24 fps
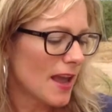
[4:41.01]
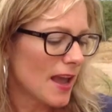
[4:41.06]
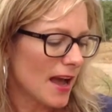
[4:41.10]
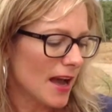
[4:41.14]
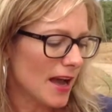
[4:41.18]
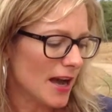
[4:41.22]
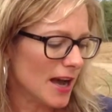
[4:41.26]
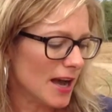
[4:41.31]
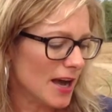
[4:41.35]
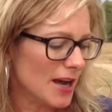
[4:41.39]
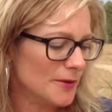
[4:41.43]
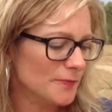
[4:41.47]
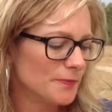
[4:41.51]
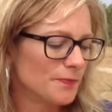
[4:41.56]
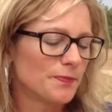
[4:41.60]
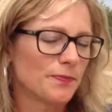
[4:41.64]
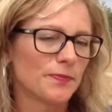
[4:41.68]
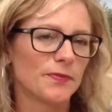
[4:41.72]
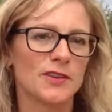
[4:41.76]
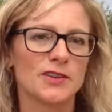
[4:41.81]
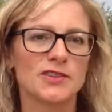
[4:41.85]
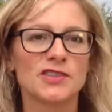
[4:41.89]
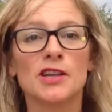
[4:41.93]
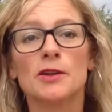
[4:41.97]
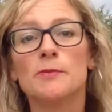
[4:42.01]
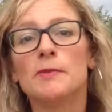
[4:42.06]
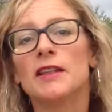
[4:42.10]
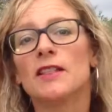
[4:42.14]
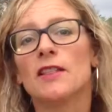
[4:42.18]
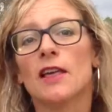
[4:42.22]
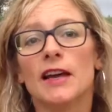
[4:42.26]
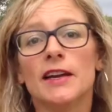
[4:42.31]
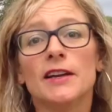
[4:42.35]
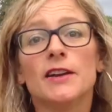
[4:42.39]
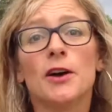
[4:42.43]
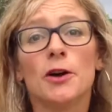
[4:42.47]
There's going to be
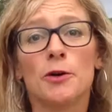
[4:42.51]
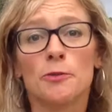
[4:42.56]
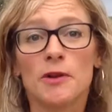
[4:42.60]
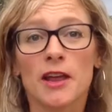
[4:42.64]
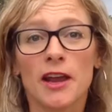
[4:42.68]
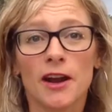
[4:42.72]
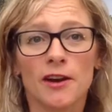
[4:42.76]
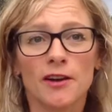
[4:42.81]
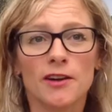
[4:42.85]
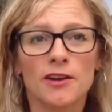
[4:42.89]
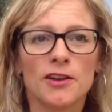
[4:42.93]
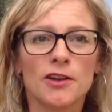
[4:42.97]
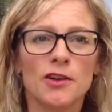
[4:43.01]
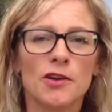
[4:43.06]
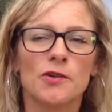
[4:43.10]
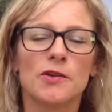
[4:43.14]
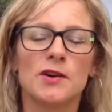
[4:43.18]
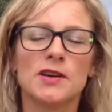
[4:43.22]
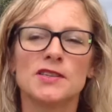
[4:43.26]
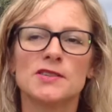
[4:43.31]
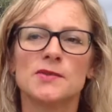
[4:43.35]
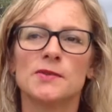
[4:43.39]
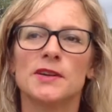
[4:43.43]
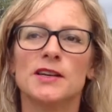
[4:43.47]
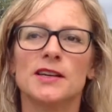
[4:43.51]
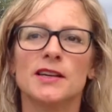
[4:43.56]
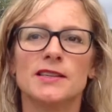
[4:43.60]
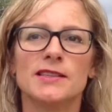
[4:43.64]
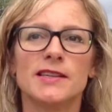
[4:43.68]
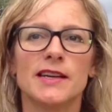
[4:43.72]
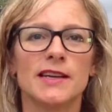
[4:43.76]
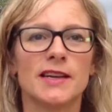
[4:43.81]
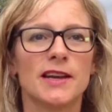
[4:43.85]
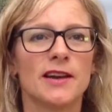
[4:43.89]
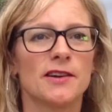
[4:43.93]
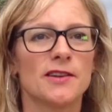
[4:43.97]
light home care. You always want to
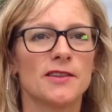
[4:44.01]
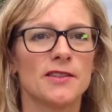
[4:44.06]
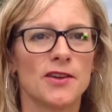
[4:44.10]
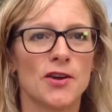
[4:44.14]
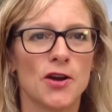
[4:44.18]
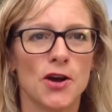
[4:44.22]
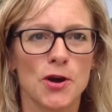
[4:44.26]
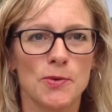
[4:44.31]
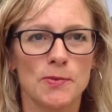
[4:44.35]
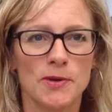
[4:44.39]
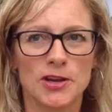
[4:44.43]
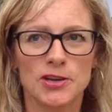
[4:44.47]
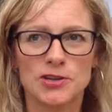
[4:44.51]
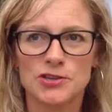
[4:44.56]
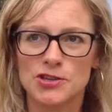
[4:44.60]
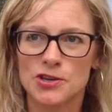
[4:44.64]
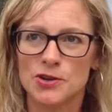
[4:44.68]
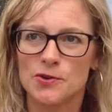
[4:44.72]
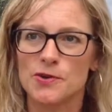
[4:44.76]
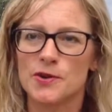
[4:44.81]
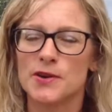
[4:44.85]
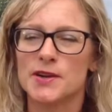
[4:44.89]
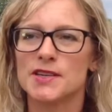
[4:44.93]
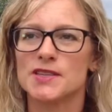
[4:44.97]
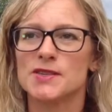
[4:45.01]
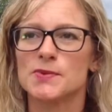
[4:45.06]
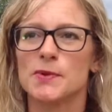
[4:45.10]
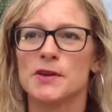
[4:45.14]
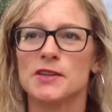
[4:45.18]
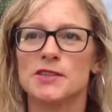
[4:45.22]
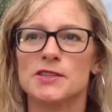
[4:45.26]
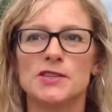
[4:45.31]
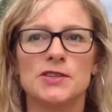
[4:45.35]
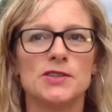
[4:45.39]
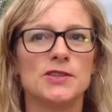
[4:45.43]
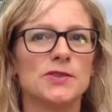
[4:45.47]
take care of the garbage. You always
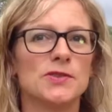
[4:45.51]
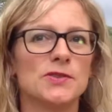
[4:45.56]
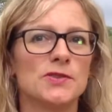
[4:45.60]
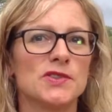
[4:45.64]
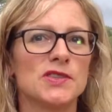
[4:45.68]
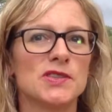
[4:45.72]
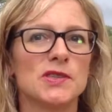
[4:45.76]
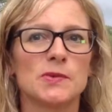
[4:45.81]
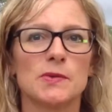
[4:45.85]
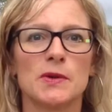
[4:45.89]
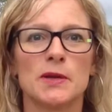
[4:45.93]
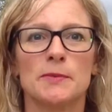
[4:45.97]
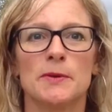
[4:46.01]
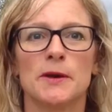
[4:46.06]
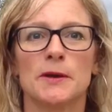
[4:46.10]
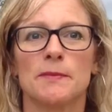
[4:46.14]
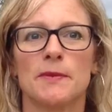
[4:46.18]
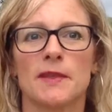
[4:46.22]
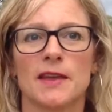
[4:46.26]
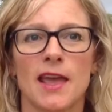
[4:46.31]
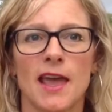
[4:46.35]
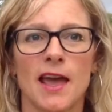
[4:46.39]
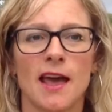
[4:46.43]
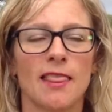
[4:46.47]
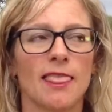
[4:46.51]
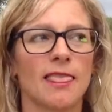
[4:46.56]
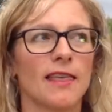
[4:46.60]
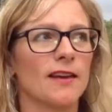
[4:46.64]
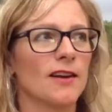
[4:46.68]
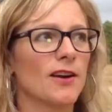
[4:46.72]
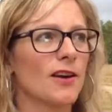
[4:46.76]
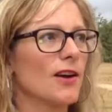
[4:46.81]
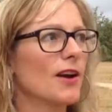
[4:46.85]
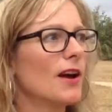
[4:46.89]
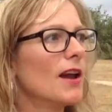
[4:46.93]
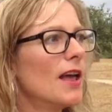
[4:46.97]
want to sweep up the cat
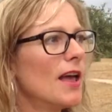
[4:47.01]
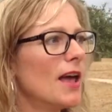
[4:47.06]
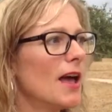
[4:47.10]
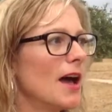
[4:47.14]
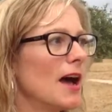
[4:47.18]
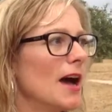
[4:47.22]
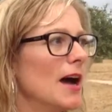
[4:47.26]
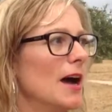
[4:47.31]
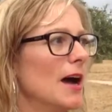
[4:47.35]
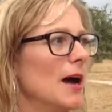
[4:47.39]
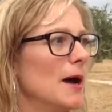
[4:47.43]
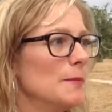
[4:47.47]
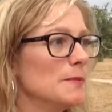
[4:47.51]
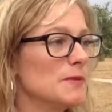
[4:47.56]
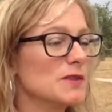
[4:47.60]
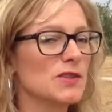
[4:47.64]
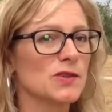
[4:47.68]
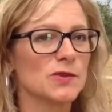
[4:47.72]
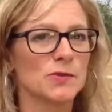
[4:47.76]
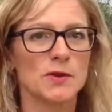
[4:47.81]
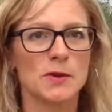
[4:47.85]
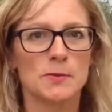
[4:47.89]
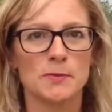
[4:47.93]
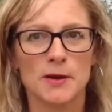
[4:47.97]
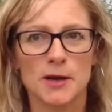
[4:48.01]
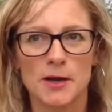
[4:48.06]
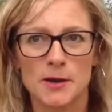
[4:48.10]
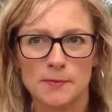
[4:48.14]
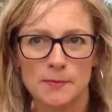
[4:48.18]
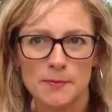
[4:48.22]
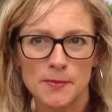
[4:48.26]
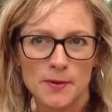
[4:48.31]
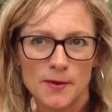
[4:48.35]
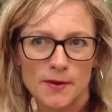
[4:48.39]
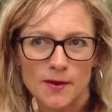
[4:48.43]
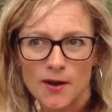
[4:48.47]
litter, sweep up
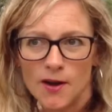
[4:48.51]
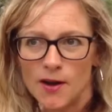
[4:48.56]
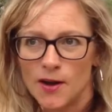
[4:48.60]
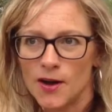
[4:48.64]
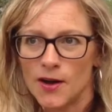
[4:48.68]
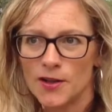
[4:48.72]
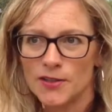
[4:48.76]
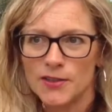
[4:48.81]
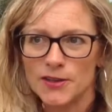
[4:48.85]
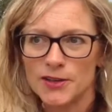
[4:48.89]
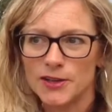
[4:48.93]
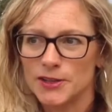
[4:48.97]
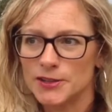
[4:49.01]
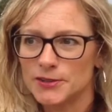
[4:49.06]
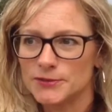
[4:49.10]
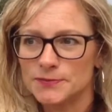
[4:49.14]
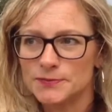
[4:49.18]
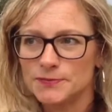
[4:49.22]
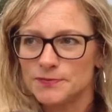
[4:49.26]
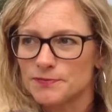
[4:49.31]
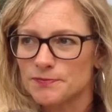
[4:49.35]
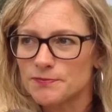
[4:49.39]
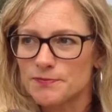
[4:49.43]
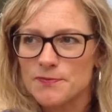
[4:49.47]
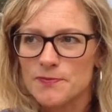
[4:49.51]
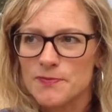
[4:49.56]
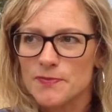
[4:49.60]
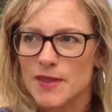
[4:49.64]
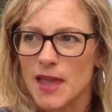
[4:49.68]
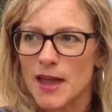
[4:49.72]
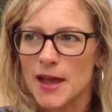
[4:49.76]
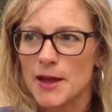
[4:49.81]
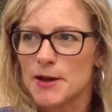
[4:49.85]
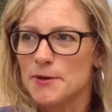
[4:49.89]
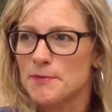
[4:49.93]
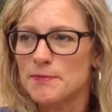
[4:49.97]
all the
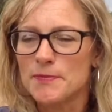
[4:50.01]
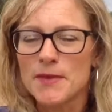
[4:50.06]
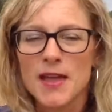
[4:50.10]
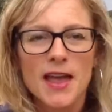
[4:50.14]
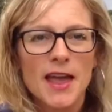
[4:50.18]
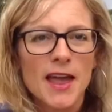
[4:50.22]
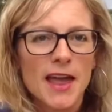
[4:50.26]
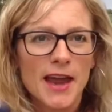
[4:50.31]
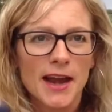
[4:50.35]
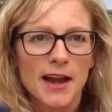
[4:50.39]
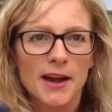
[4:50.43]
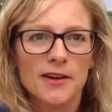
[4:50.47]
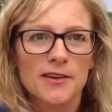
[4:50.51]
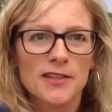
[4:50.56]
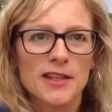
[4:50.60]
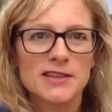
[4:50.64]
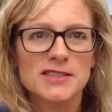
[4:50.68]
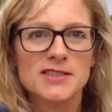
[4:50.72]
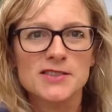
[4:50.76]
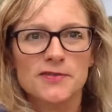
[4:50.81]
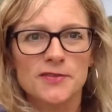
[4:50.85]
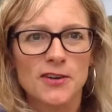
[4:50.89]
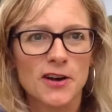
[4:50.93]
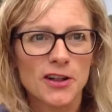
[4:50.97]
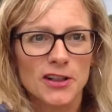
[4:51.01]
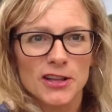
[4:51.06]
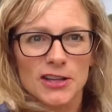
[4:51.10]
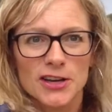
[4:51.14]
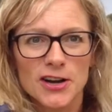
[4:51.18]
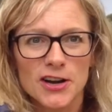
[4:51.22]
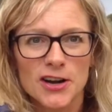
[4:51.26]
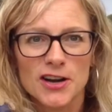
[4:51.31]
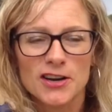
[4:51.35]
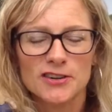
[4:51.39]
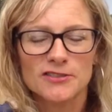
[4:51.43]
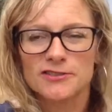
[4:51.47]
hair that's fallen
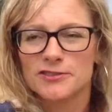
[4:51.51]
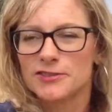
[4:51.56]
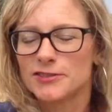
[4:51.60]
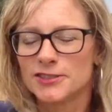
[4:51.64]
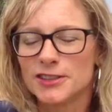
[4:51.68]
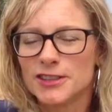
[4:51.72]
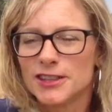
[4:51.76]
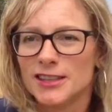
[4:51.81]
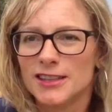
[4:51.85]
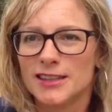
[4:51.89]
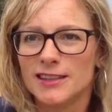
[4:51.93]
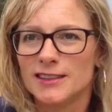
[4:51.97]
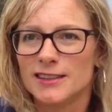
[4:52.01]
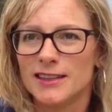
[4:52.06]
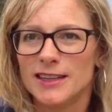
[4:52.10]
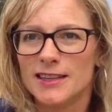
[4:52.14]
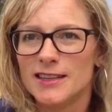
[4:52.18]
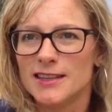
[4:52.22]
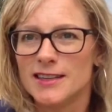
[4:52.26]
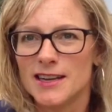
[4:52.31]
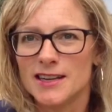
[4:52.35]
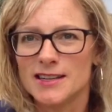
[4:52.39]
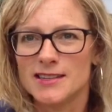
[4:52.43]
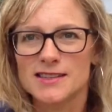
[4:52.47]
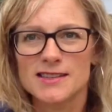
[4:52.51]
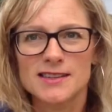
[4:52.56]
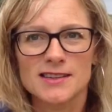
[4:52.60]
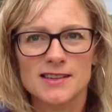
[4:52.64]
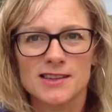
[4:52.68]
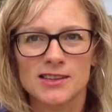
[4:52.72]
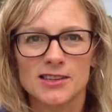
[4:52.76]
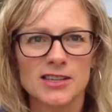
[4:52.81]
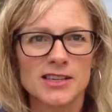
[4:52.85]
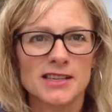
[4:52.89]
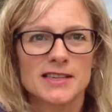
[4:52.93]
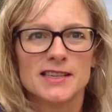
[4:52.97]
off and is
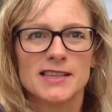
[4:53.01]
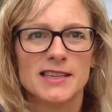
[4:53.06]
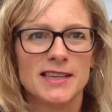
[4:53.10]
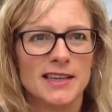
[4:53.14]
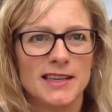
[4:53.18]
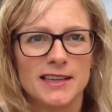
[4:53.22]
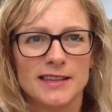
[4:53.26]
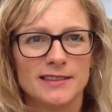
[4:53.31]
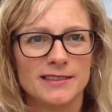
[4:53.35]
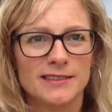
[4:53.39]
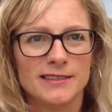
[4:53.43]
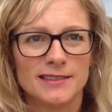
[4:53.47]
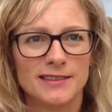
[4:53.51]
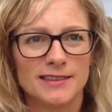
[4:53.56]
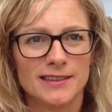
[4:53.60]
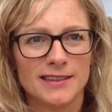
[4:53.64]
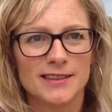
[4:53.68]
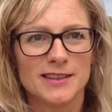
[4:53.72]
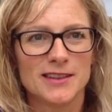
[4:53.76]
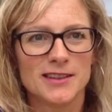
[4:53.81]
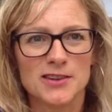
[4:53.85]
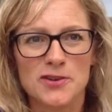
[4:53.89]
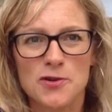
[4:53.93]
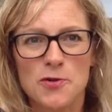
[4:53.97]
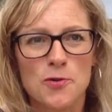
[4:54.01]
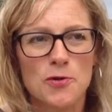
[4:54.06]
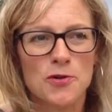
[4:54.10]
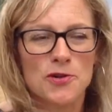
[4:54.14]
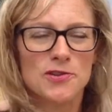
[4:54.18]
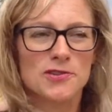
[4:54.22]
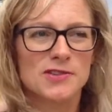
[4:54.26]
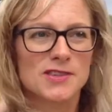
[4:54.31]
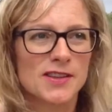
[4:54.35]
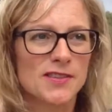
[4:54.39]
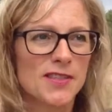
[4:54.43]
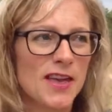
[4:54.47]
collecting in the
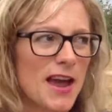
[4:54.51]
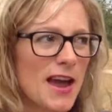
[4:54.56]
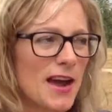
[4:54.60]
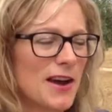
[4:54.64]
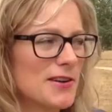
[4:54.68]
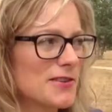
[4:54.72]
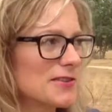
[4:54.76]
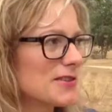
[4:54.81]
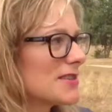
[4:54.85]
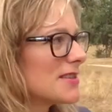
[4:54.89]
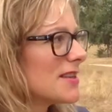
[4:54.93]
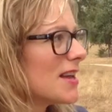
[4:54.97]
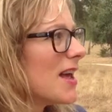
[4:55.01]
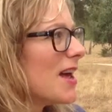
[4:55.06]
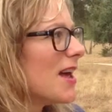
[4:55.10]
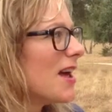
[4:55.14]
corners of the house.